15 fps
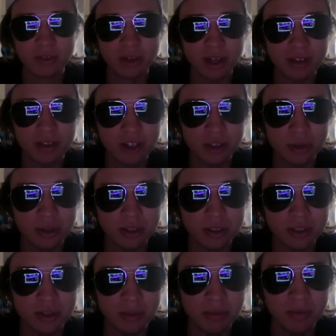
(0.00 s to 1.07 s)
we'll have our Twitters
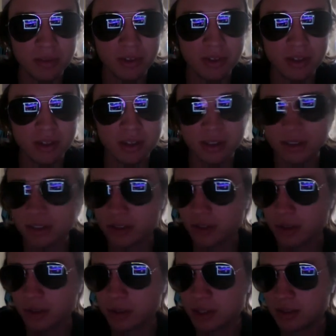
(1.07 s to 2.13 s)
in the
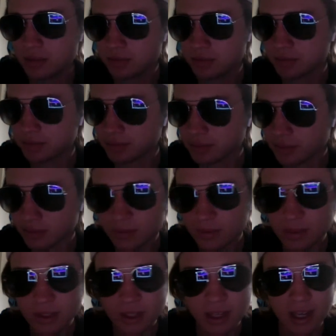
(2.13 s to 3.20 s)
description.
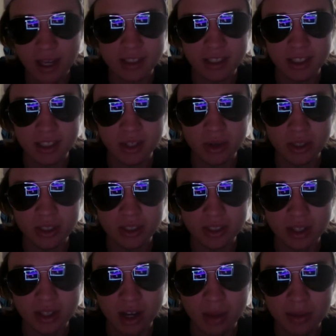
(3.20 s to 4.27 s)
Ask any questions in
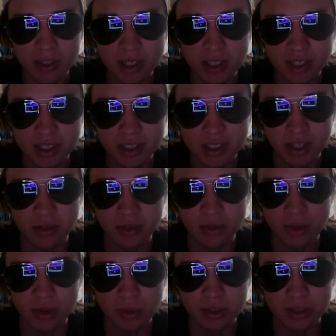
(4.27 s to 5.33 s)
the comment section, and we
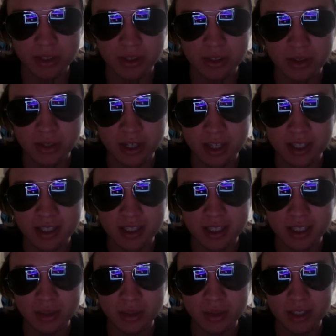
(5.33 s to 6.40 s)
will see you guys
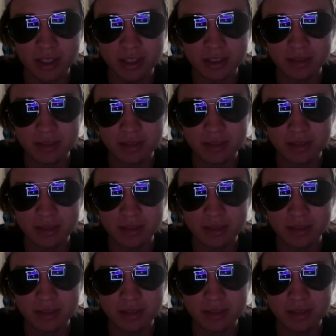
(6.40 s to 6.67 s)
next week.